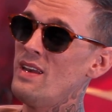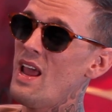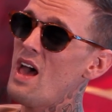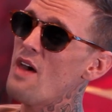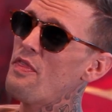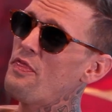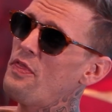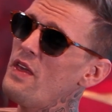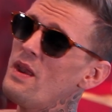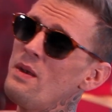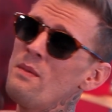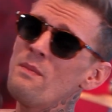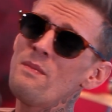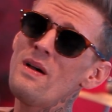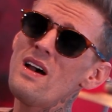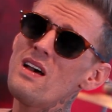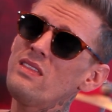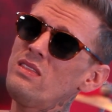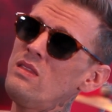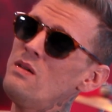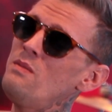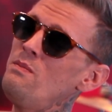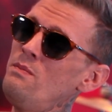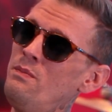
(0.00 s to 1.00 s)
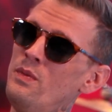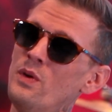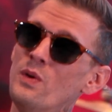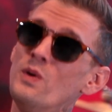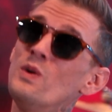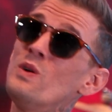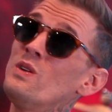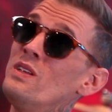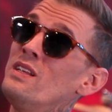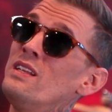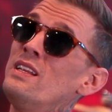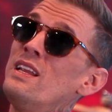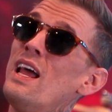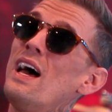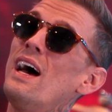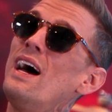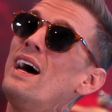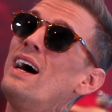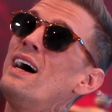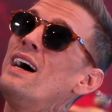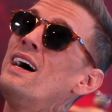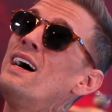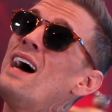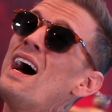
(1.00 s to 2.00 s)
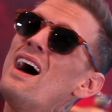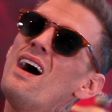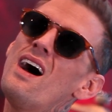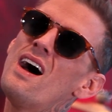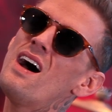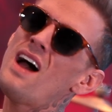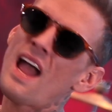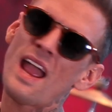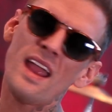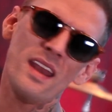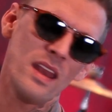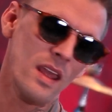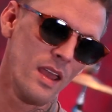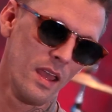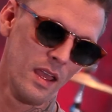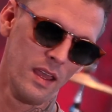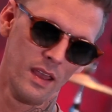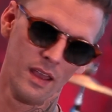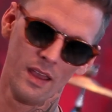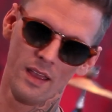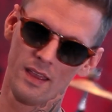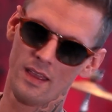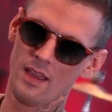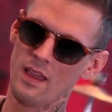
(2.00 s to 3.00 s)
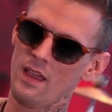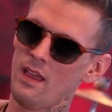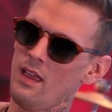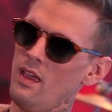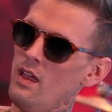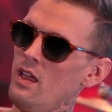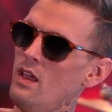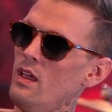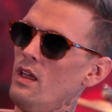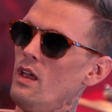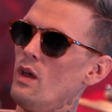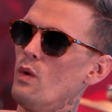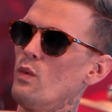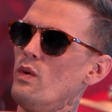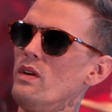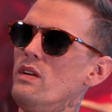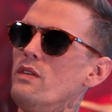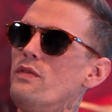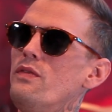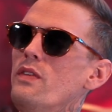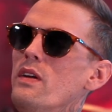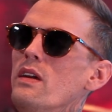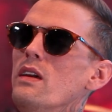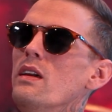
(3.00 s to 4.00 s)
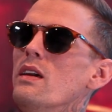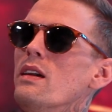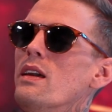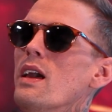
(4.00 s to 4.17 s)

nothing but the moonlight. And when you feel